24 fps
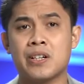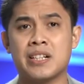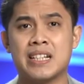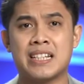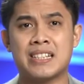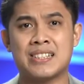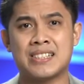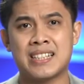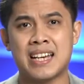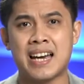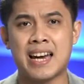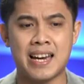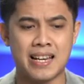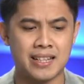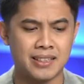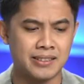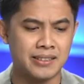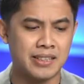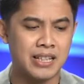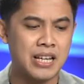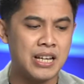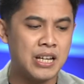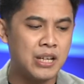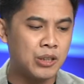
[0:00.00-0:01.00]
the
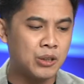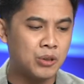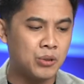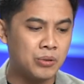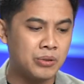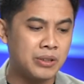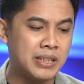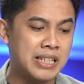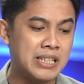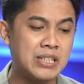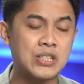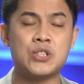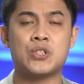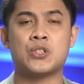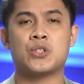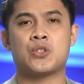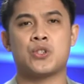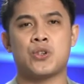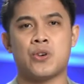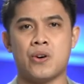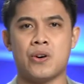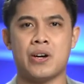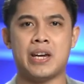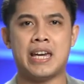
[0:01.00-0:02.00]
child to
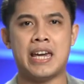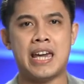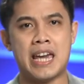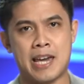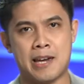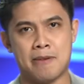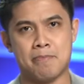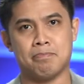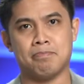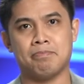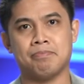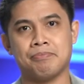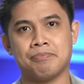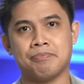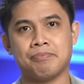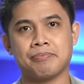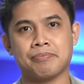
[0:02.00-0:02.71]
destroy him.